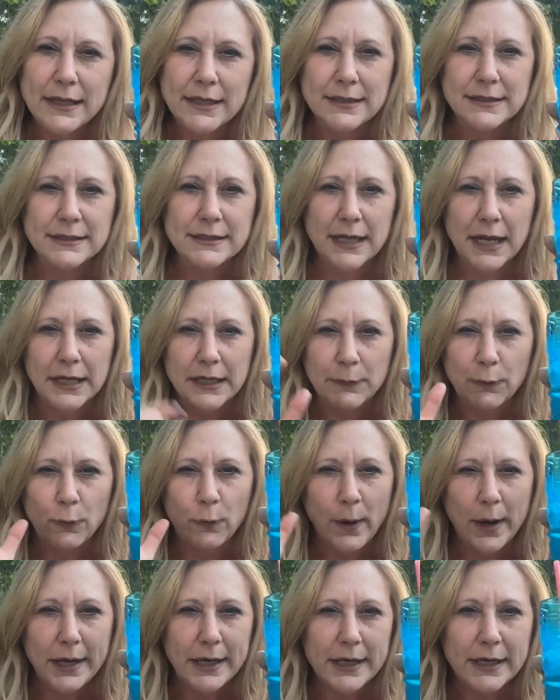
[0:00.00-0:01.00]
that's kind
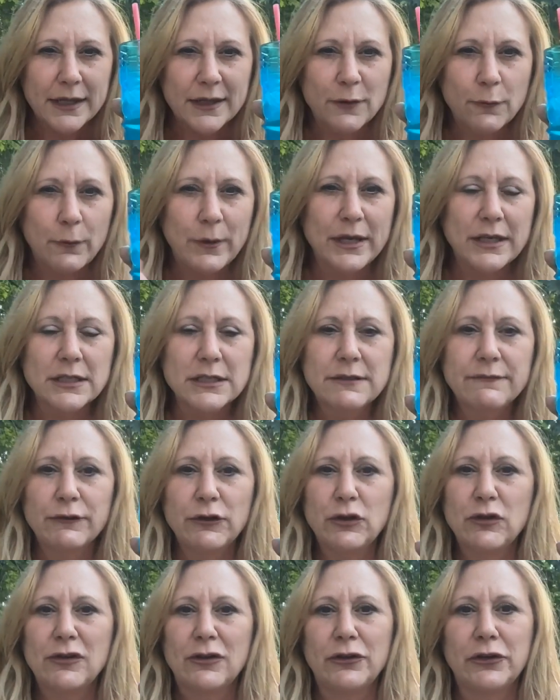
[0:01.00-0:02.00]
of waiting in the wings for
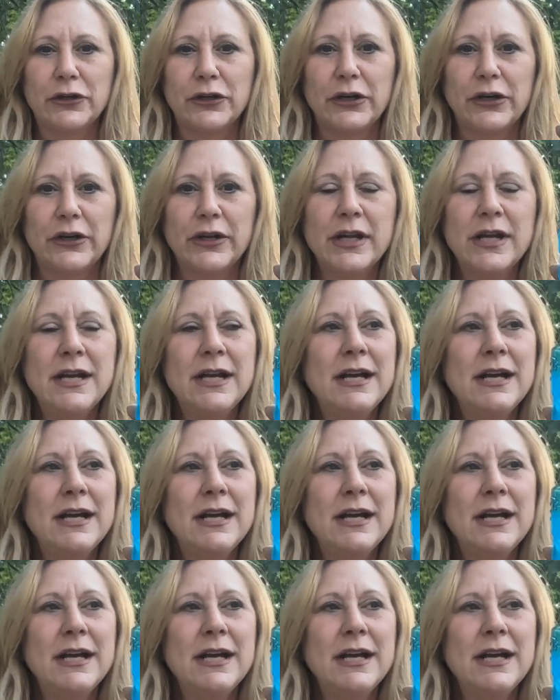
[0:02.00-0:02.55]
you to learn,